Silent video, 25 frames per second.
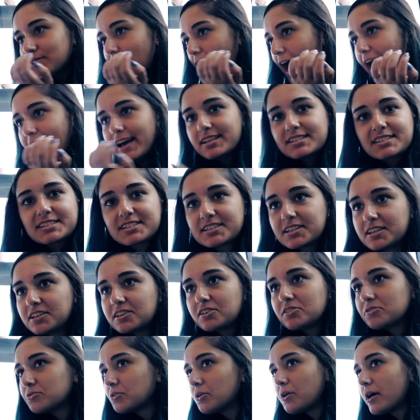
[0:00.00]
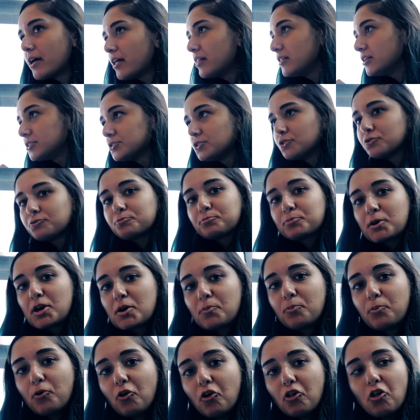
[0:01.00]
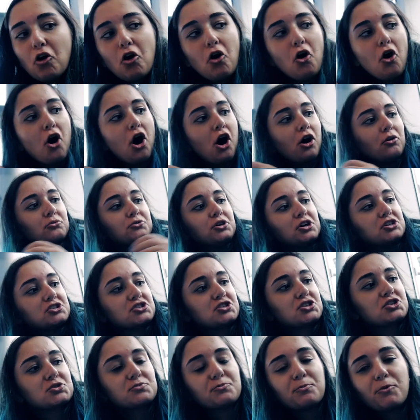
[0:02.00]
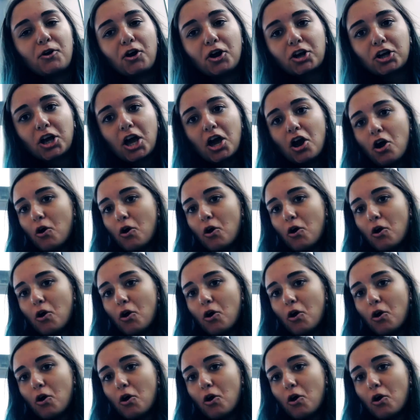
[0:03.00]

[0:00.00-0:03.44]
asking a lot of people, oh, how does this work?